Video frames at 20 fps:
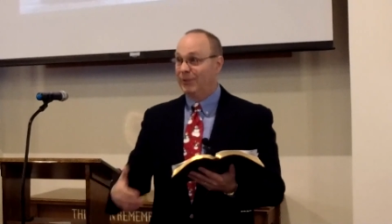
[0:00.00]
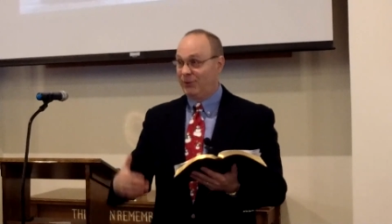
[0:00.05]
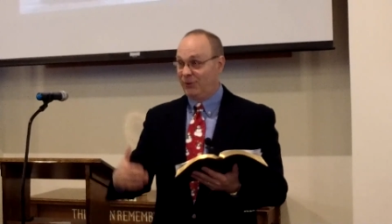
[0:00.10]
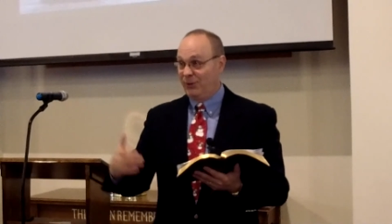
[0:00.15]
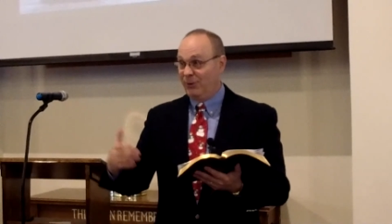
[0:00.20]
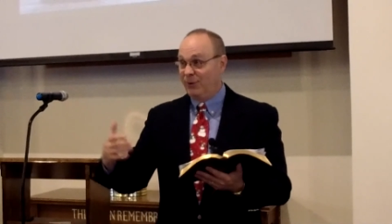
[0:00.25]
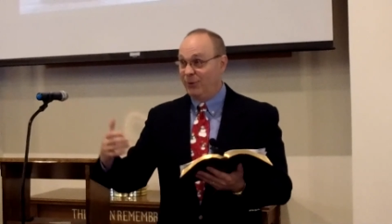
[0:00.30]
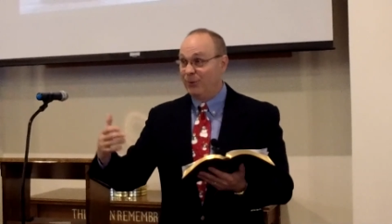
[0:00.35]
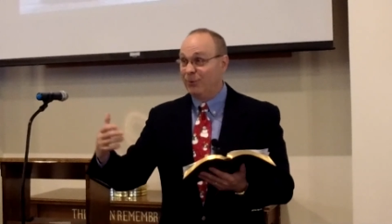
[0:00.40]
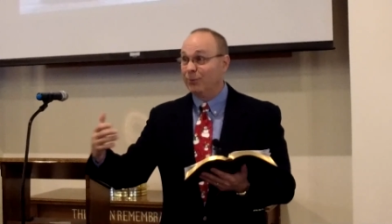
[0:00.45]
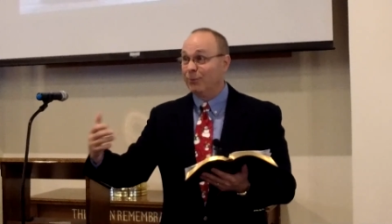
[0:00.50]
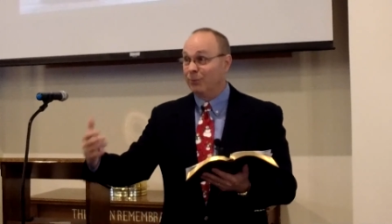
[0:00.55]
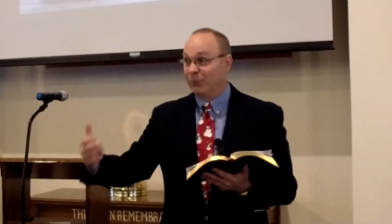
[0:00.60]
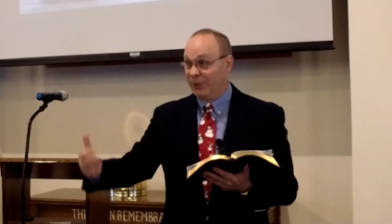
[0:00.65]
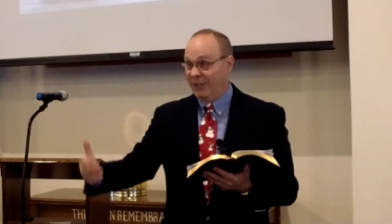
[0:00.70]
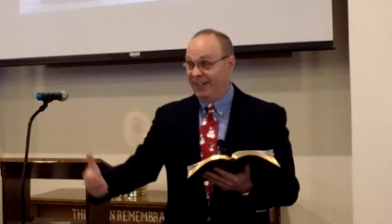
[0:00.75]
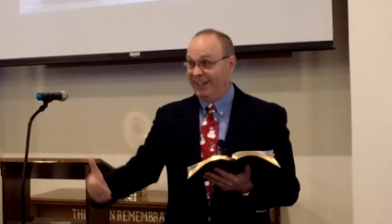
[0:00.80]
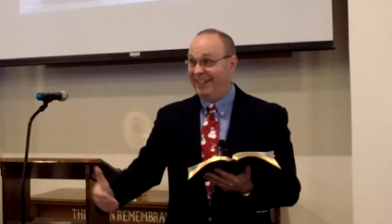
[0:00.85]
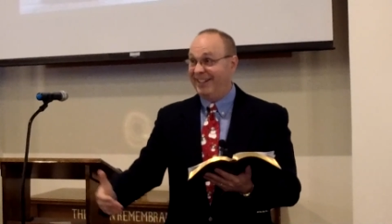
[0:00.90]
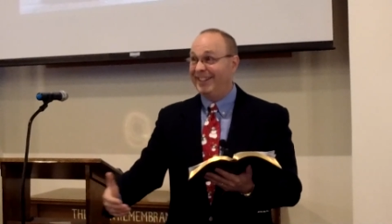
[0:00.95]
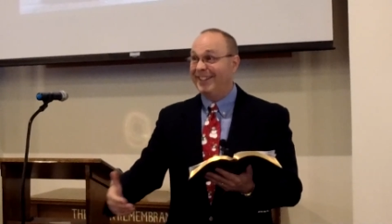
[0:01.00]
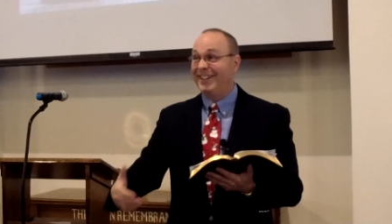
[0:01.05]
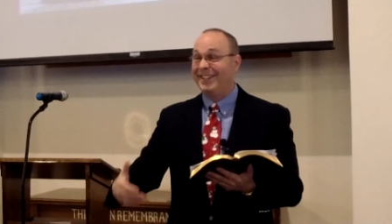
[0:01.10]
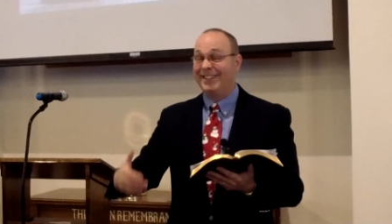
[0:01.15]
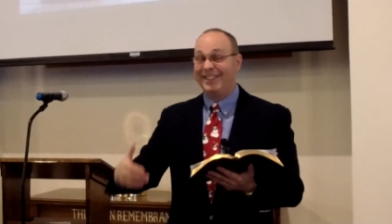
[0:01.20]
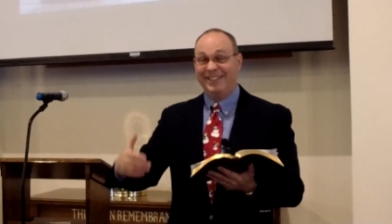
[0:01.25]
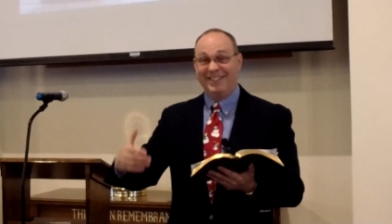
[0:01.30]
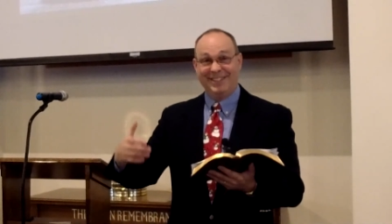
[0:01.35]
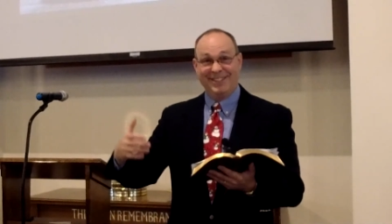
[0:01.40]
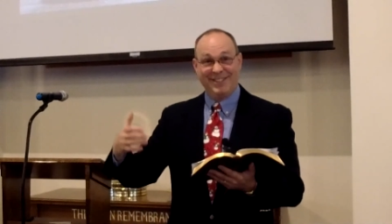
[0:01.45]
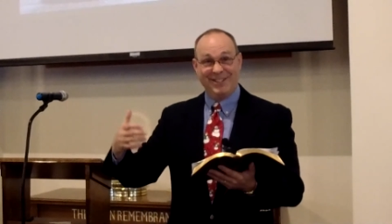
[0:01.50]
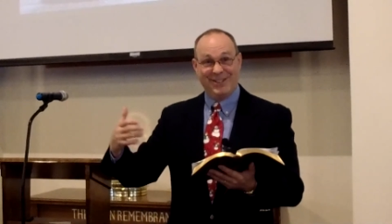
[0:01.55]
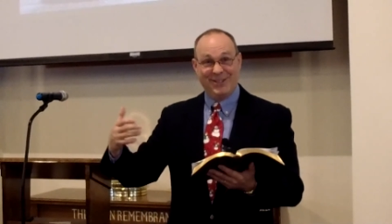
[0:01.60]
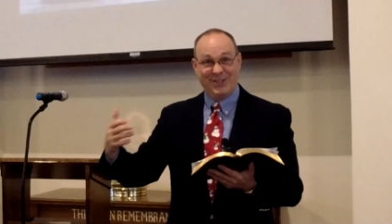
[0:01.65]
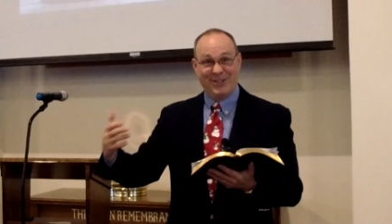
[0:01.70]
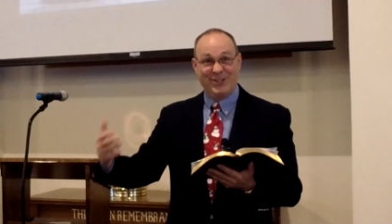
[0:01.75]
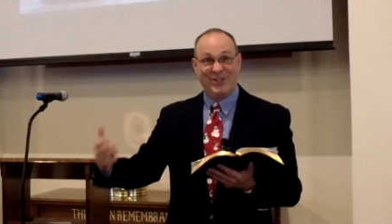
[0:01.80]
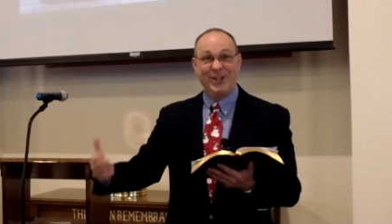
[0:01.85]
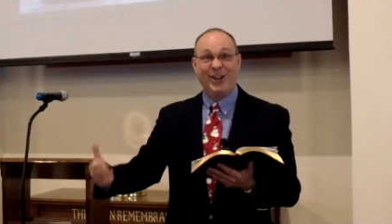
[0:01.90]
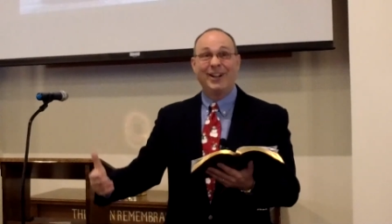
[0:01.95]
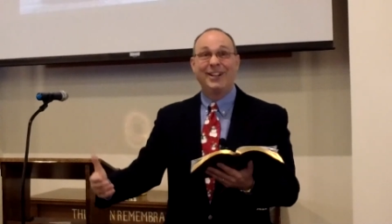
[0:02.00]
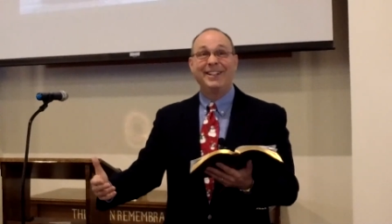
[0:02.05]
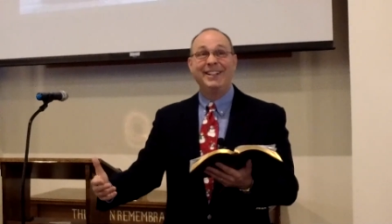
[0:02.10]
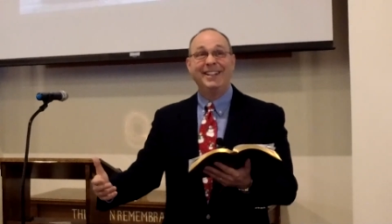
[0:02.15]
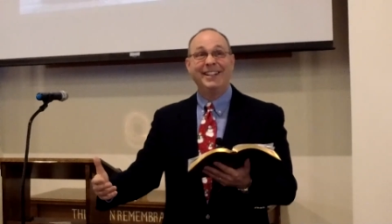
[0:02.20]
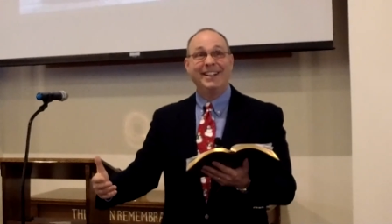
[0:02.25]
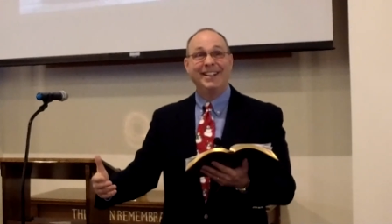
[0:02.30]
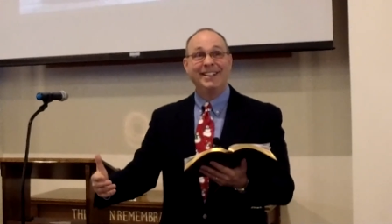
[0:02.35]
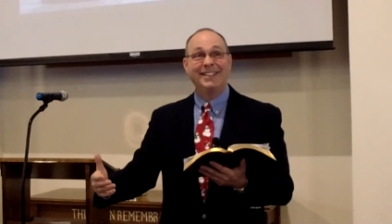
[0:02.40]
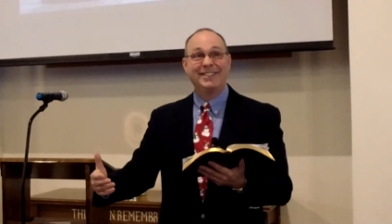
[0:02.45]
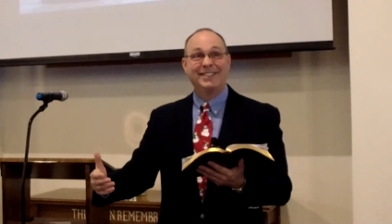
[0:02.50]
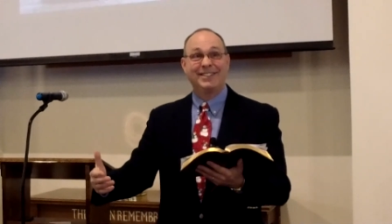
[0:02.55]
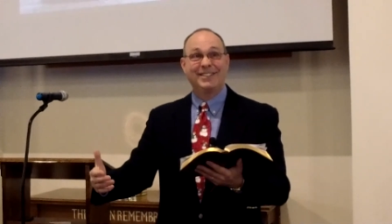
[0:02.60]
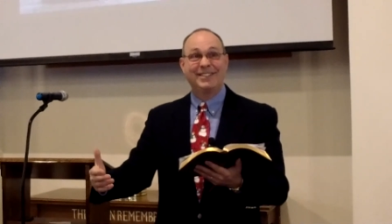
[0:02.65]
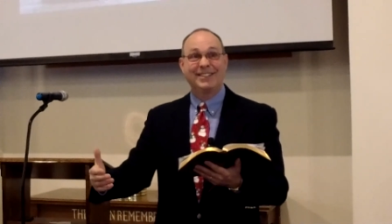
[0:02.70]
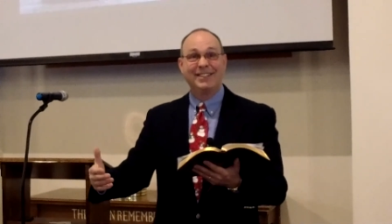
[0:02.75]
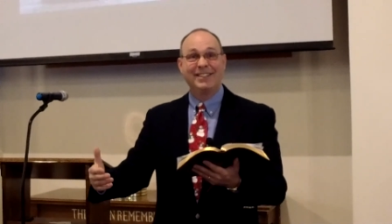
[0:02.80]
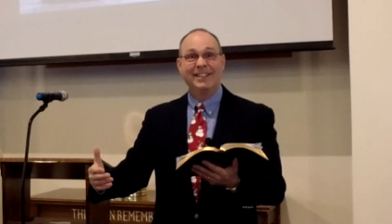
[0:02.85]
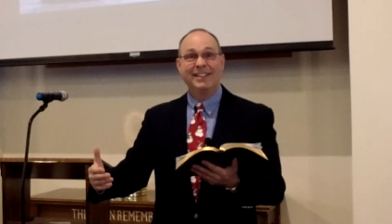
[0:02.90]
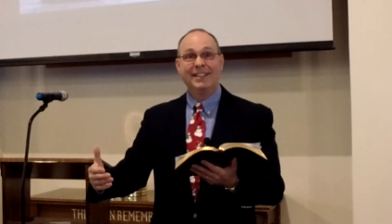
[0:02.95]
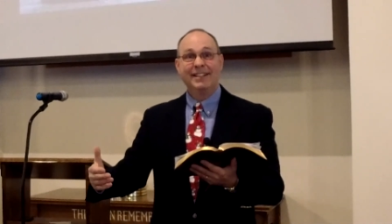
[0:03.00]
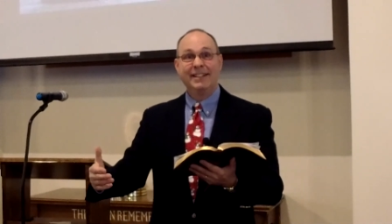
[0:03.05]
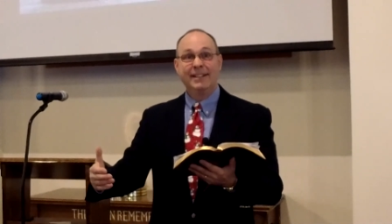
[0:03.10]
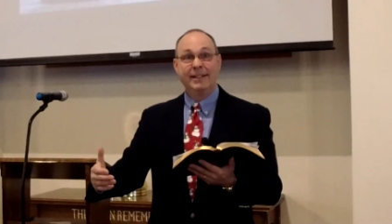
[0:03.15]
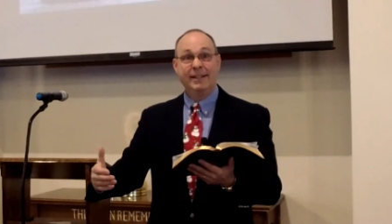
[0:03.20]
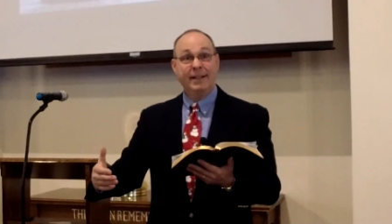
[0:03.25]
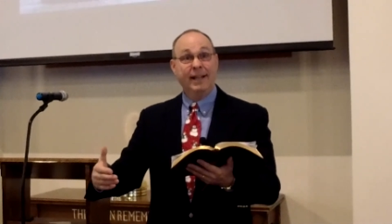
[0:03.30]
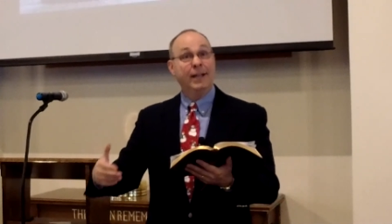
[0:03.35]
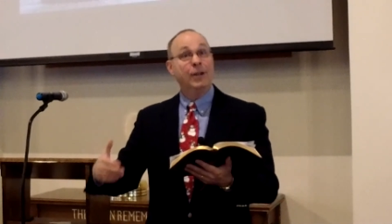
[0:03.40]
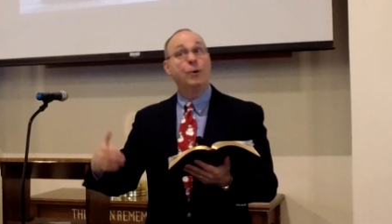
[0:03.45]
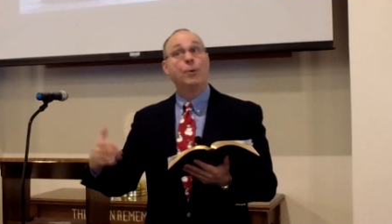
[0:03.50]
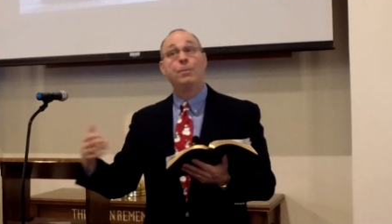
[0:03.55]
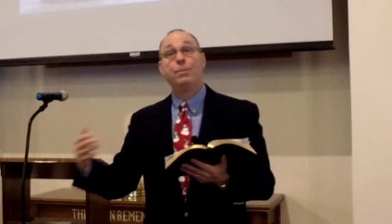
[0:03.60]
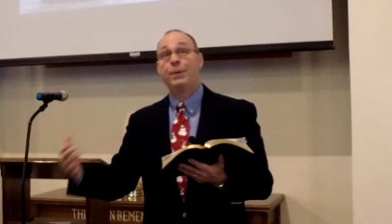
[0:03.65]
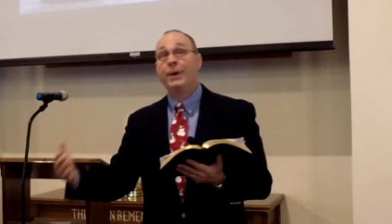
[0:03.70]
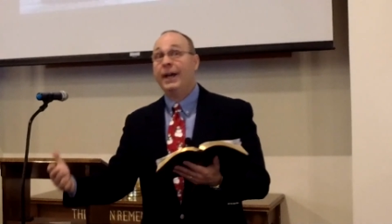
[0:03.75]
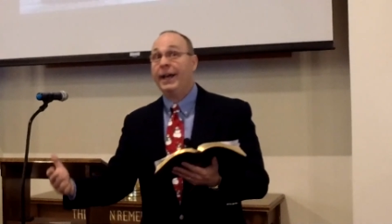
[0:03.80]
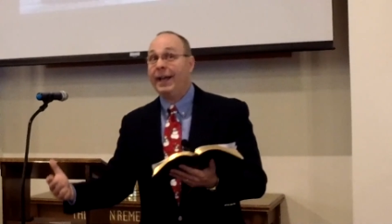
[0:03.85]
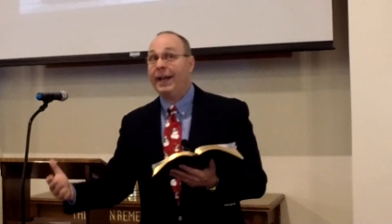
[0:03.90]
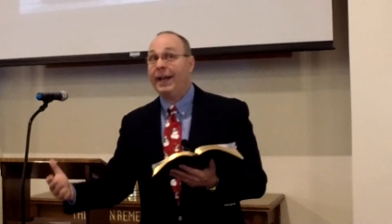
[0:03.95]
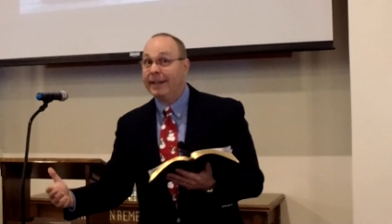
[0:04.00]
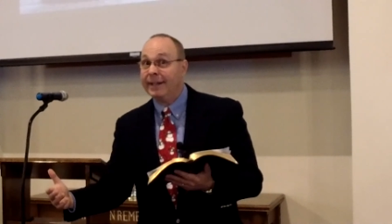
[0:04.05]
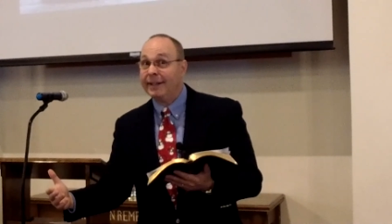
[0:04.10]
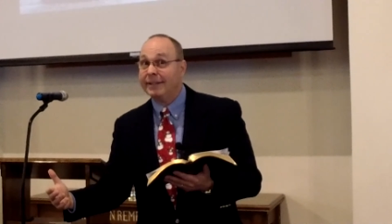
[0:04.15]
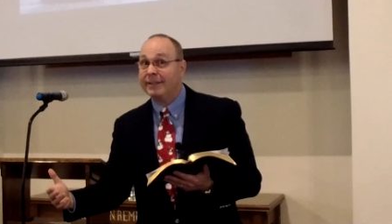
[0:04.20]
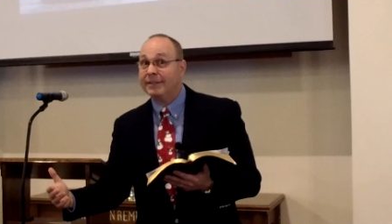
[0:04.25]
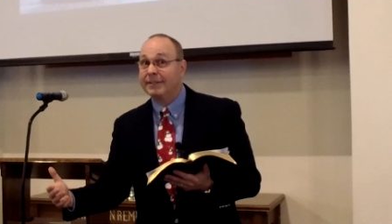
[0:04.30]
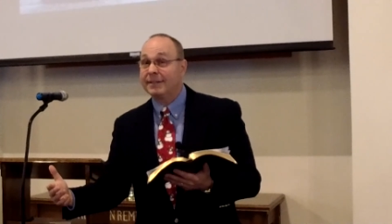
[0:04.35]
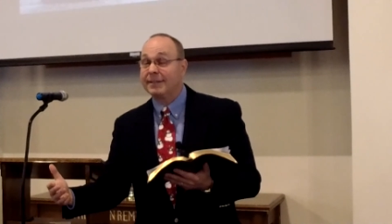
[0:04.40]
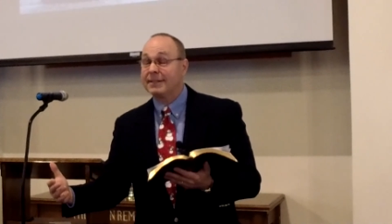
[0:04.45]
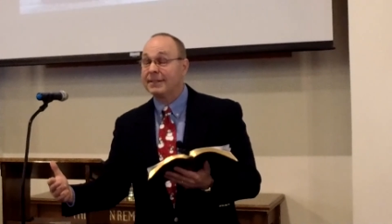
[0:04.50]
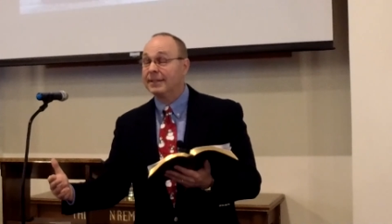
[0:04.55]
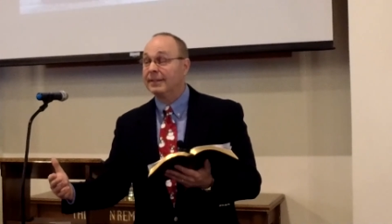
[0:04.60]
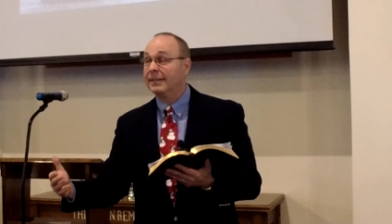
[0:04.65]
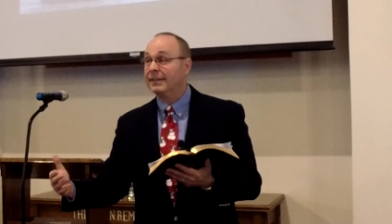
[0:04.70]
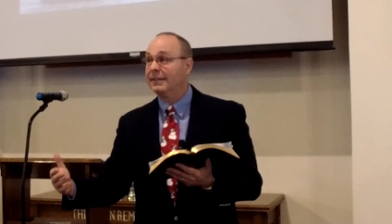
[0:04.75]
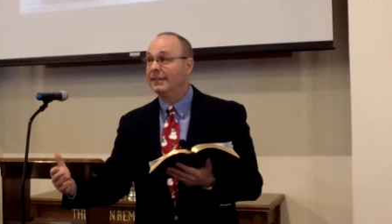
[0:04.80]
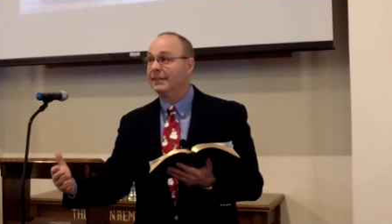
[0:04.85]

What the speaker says: to read it, study it, and obey it,